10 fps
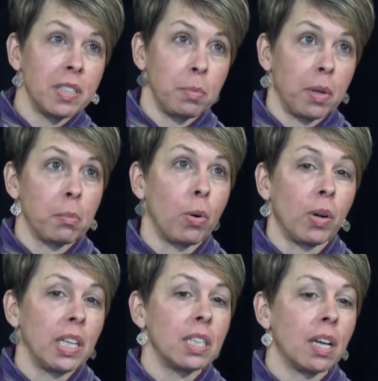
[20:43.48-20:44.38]
a tipping
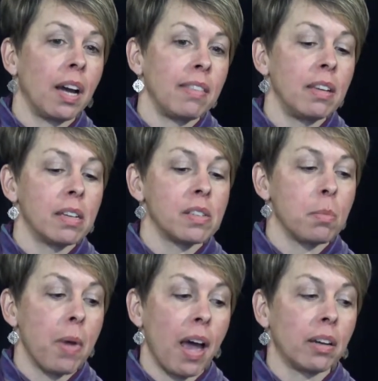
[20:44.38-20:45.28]
point. I think it's
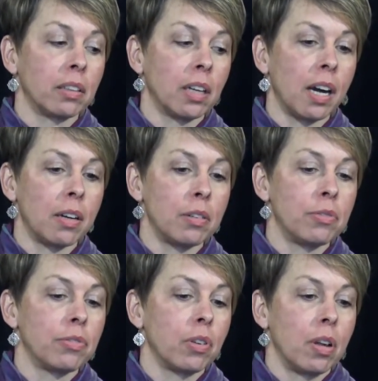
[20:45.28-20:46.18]
a matter
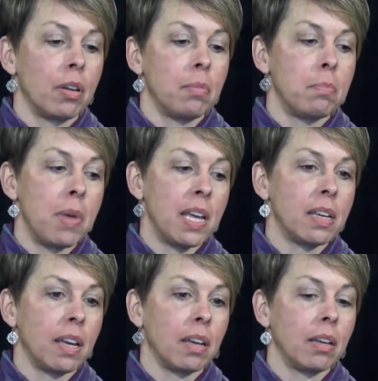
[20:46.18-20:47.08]
of
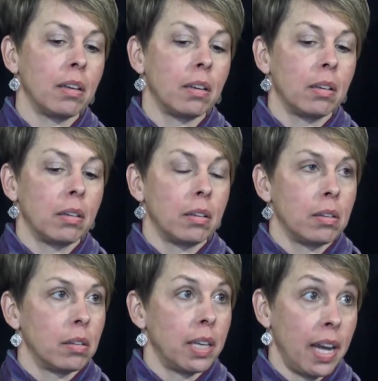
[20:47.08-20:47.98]
making
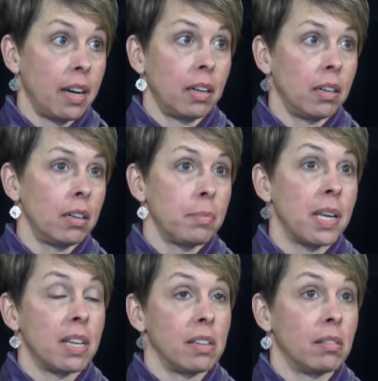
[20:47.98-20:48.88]
care,
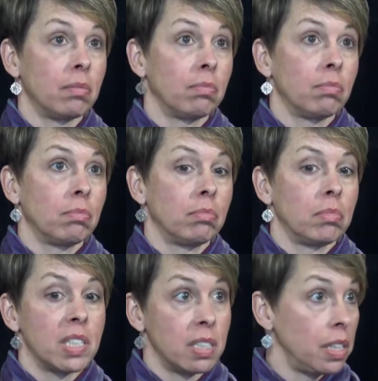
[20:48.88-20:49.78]
making
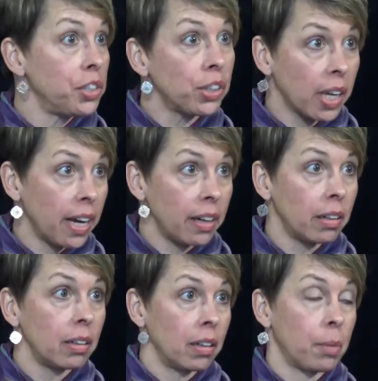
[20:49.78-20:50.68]
senior
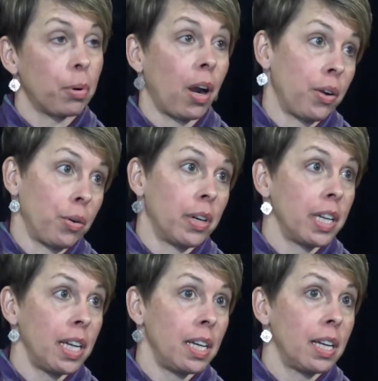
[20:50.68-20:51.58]
care a
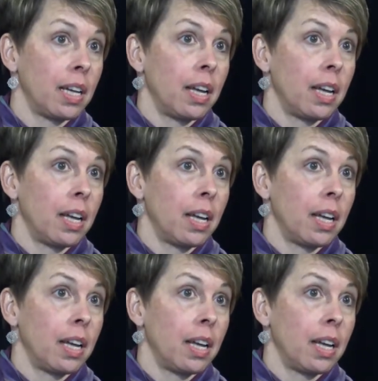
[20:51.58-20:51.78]
priority.